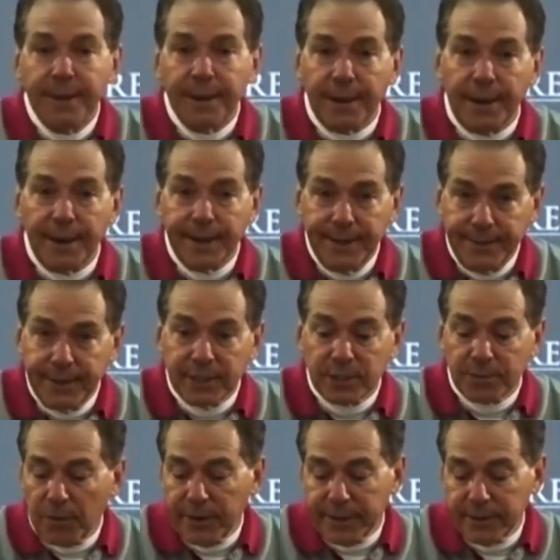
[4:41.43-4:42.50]
uh, in this
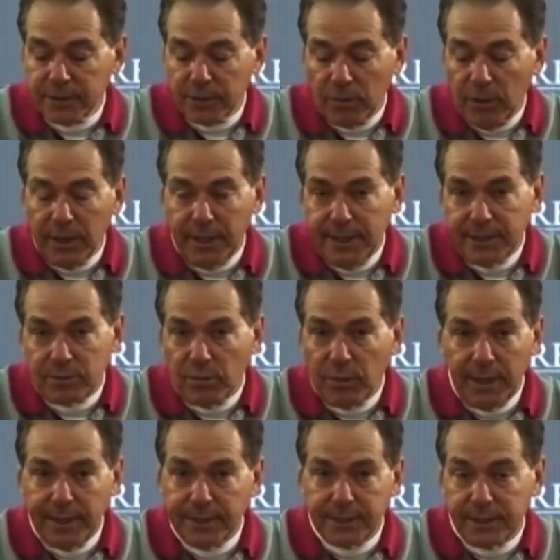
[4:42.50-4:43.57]
spring, as, it, as
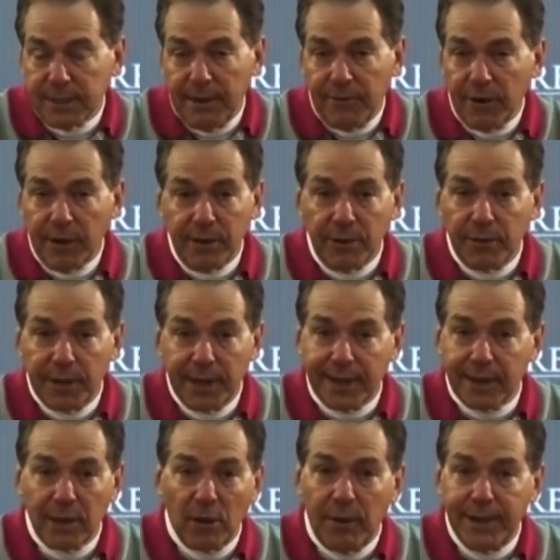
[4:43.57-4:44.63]
well as every other
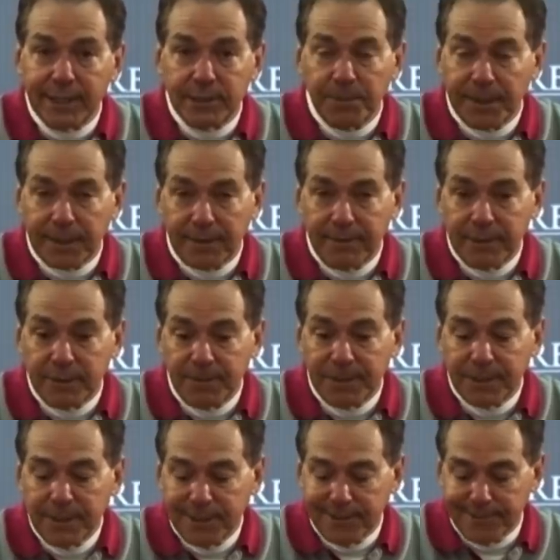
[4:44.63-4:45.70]
technical aspect of his
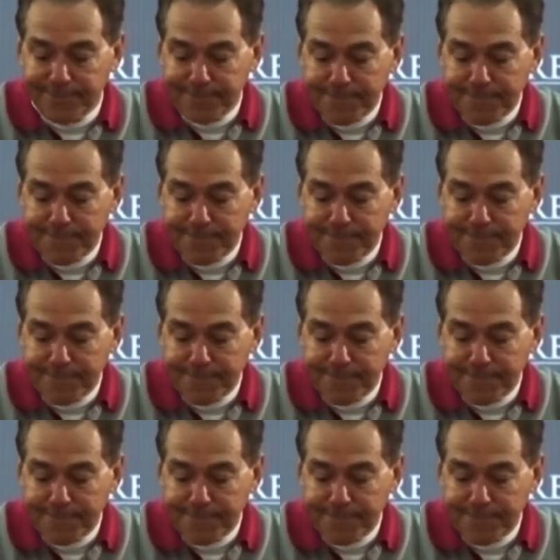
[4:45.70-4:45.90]
position.